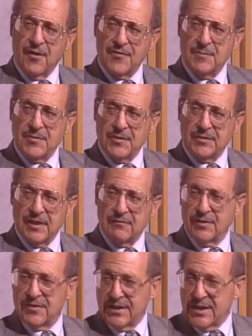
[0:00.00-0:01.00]
them at the
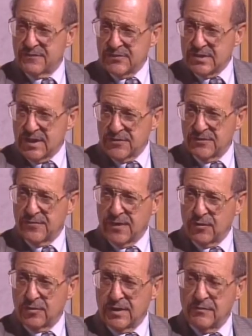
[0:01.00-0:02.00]
level of the FDA, at the
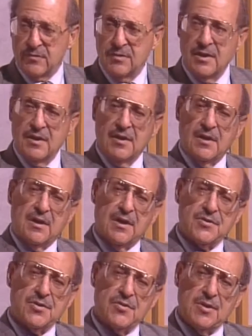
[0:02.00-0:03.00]
federal level,
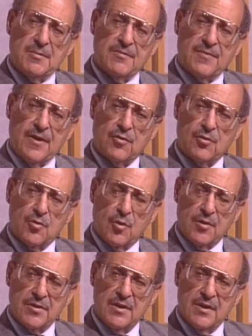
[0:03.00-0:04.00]
sued them in federal
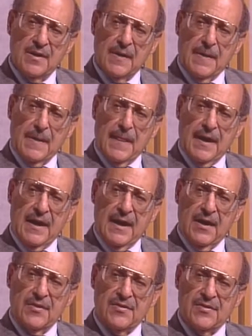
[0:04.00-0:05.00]
court,
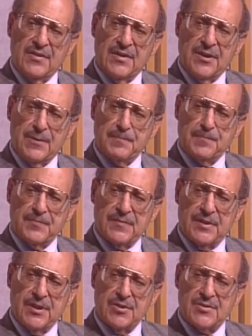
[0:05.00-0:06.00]
and
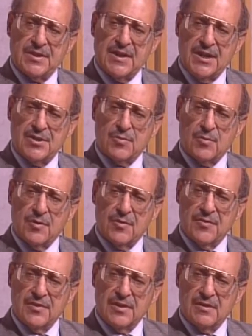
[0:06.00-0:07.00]
here's a case where
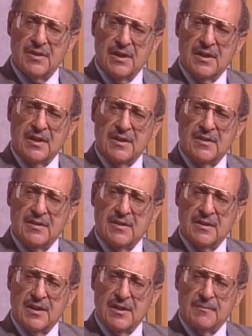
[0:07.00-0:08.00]
the
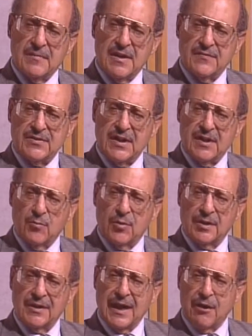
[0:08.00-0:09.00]
FDA
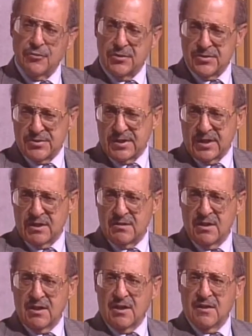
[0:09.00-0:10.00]
would allow you to say
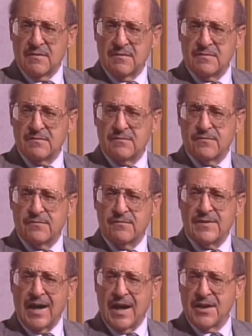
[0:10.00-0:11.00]

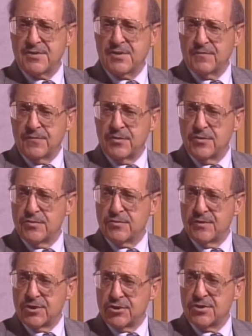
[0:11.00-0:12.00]
diets and foods
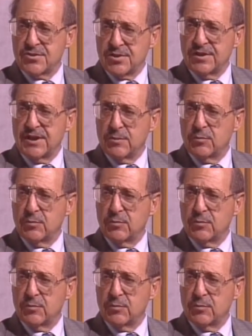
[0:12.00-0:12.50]
rich in selenium will